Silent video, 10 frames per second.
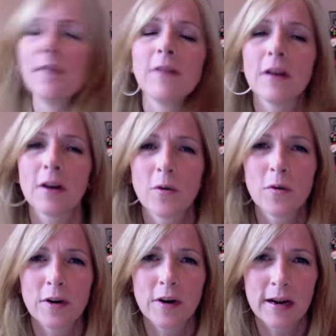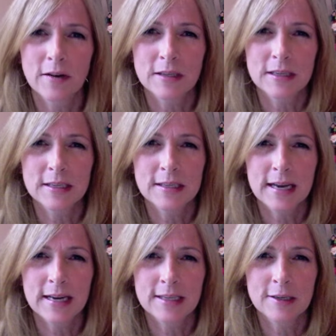1/4 ounces,
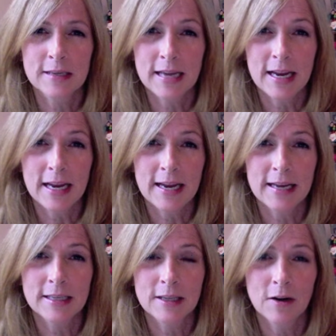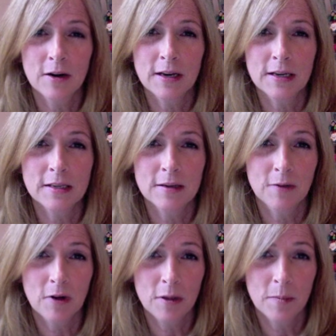and today is the hardiest of
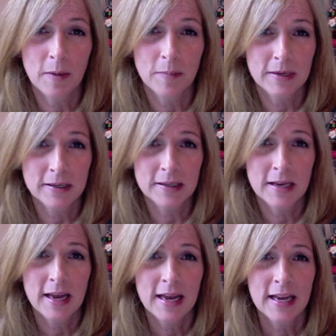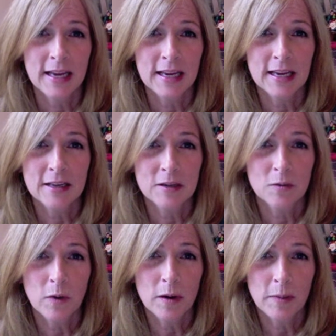all the puppies. He is 1